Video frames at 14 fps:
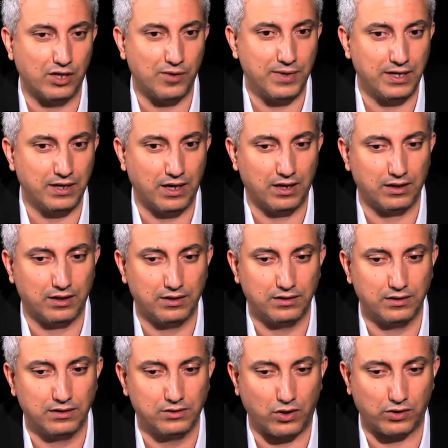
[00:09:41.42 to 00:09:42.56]
So many
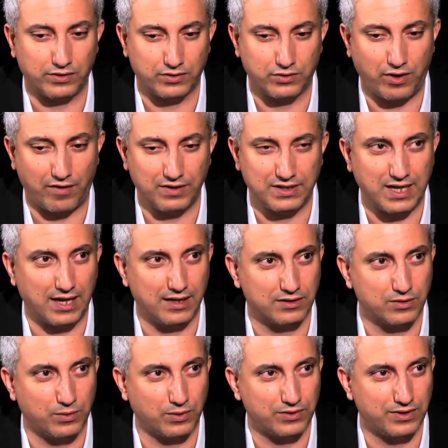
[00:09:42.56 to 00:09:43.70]
doctors gravitate
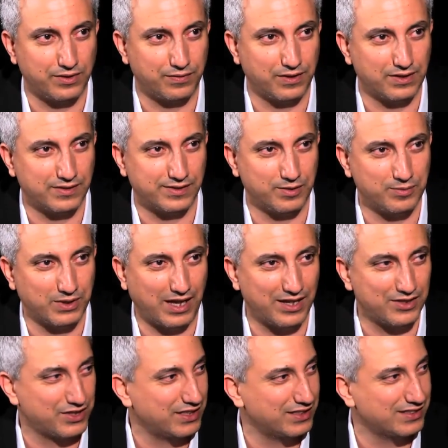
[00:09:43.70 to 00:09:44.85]
towards different
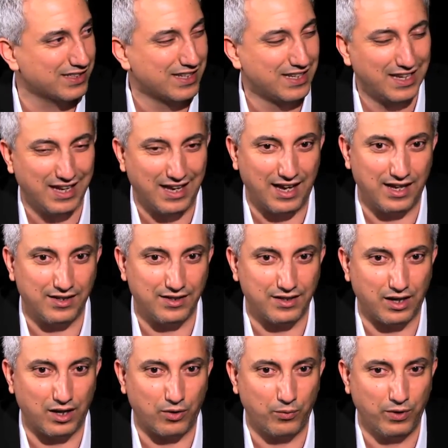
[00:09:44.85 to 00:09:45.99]
simulations, and
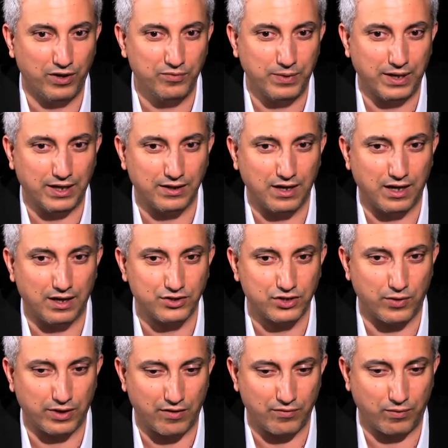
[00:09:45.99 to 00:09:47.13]
we've been
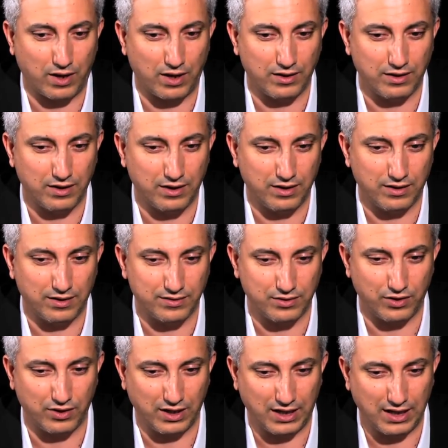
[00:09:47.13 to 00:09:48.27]
showing everyone the
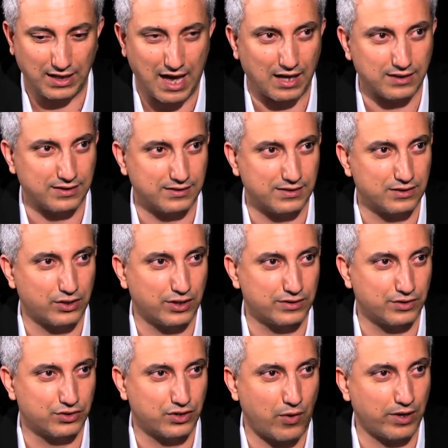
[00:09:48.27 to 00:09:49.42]
Zernicke analysis in terms
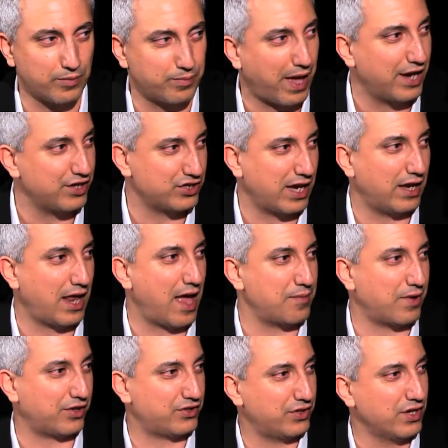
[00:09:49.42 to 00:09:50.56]
of showing a patient how
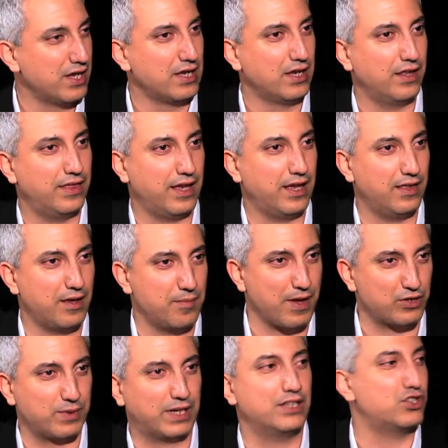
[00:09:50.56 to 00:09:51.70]
much their
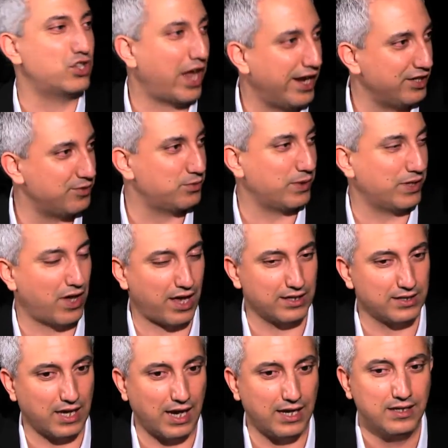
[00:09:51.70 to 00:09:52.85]
measurement can change between night and
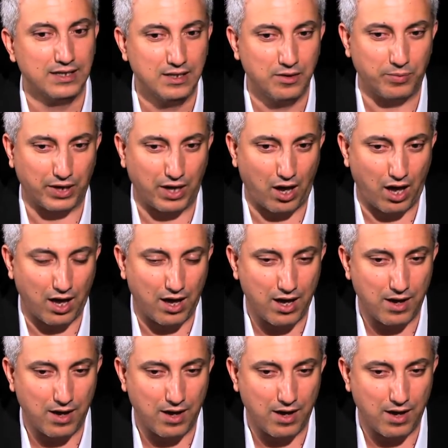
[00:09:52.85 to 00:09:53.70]
day. But